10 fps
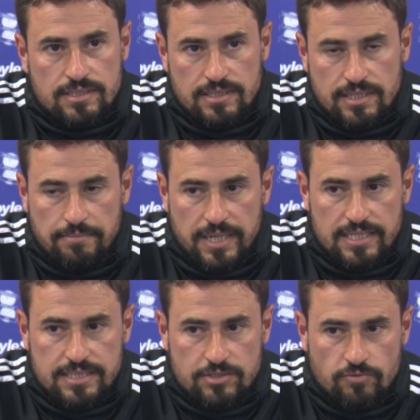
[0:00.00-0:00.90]
in the
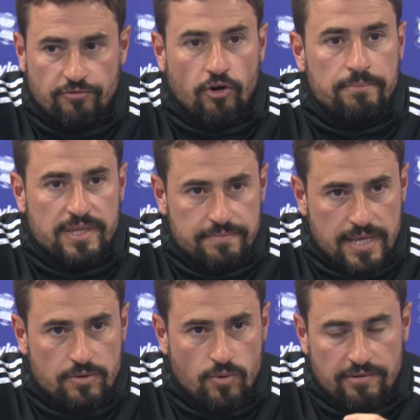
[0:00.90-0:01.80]
ability to, from the
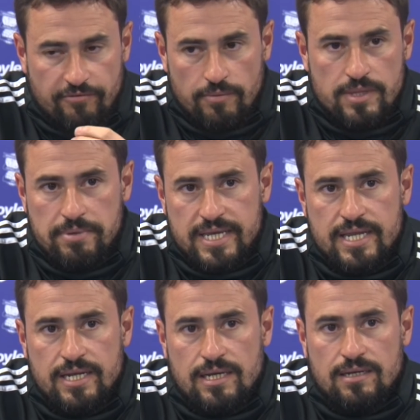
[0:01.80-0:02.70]
day one, from the
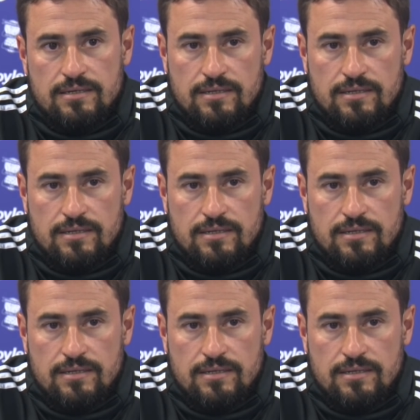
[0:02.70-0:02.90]
beginning,